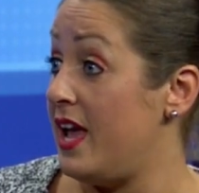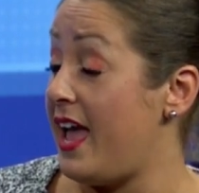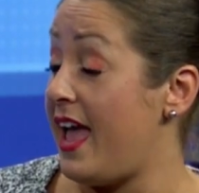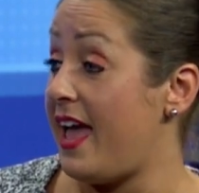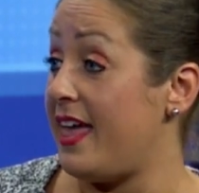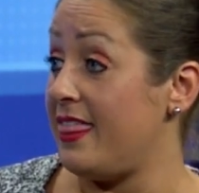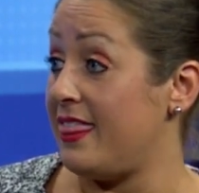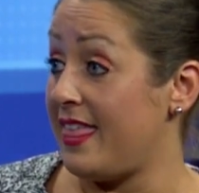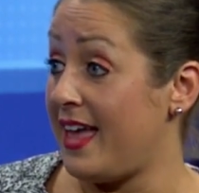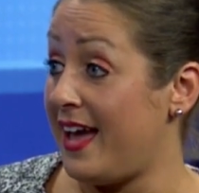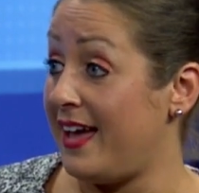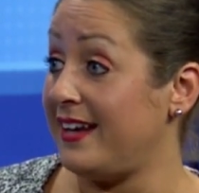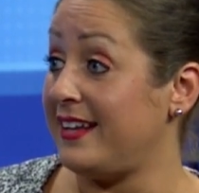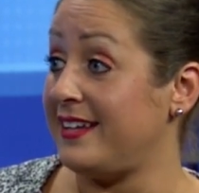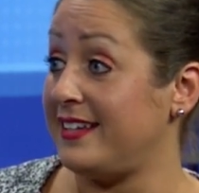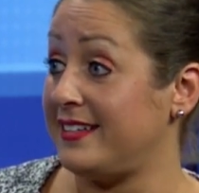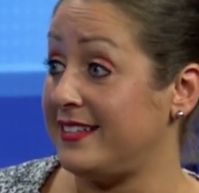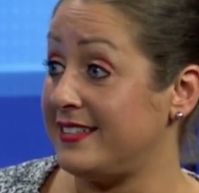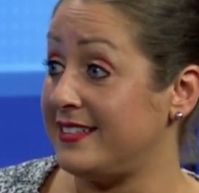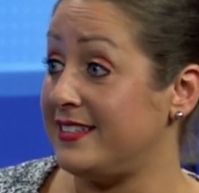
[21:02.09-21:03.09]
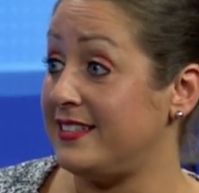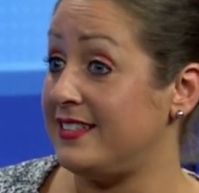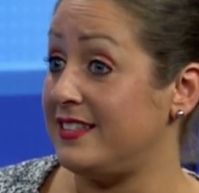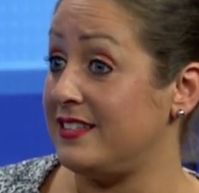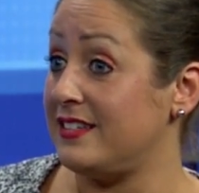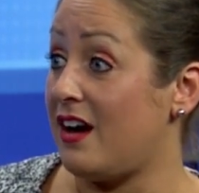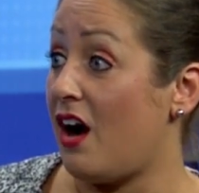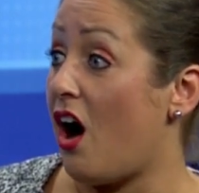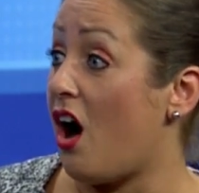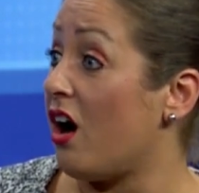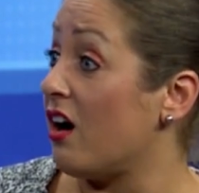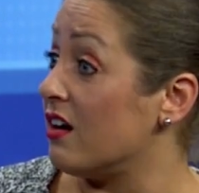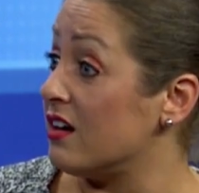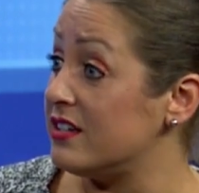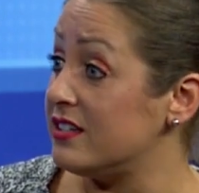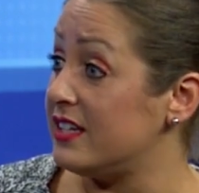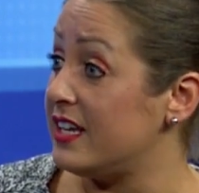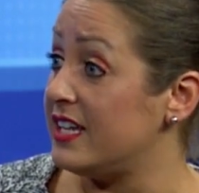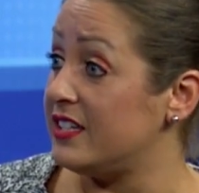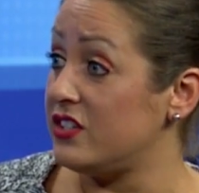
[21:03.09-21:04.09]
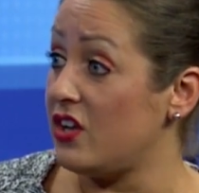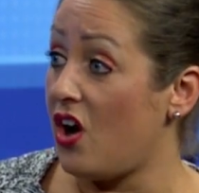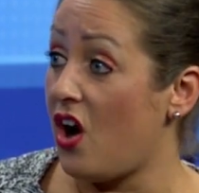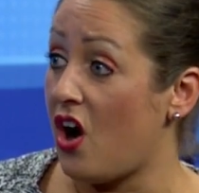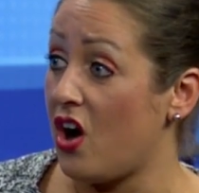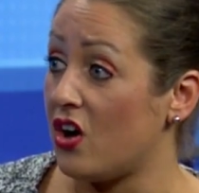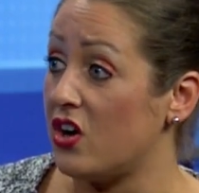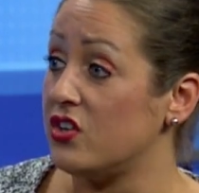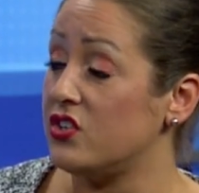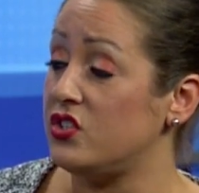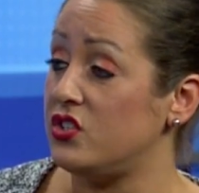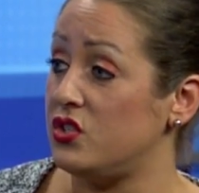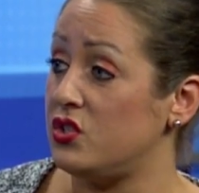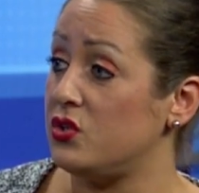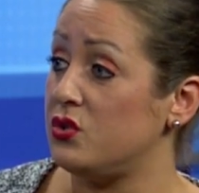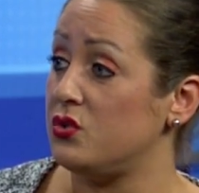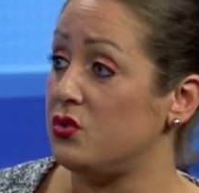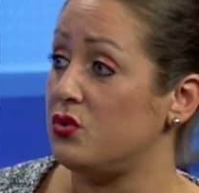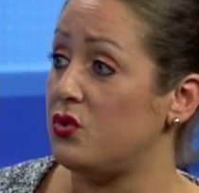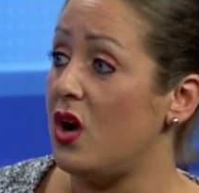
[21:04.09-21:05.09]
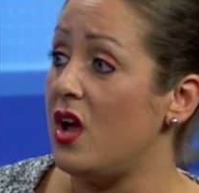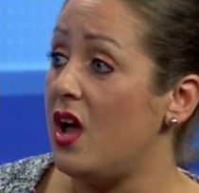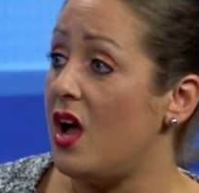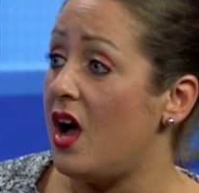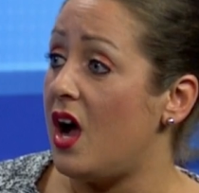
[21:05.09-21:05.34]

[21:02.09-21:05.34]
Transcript: And that is hard. It's hard to